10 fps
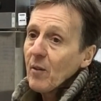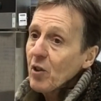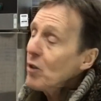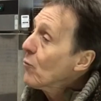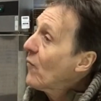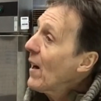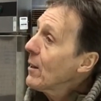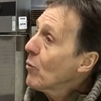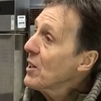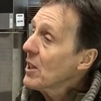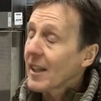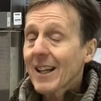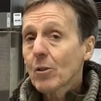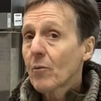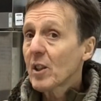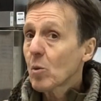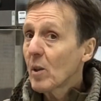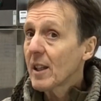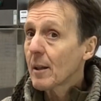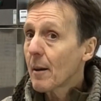We've just very recently, as of this
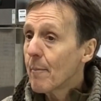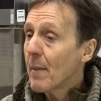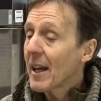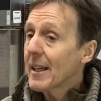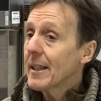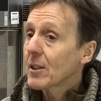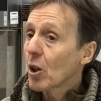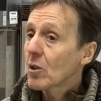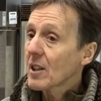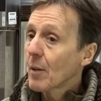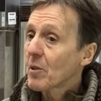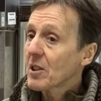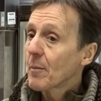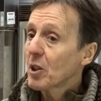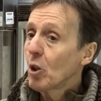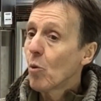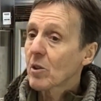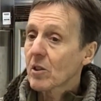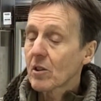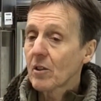week, made contact with somebody who
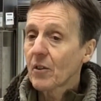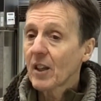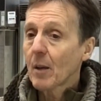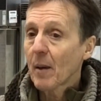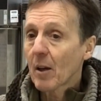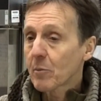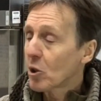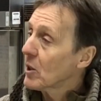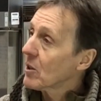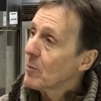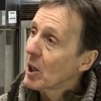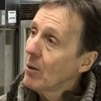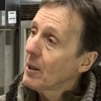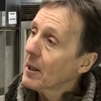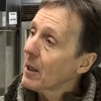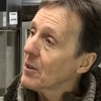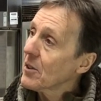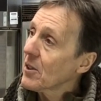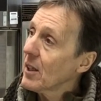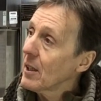wants to think about doing some yoga
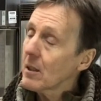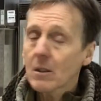classes here.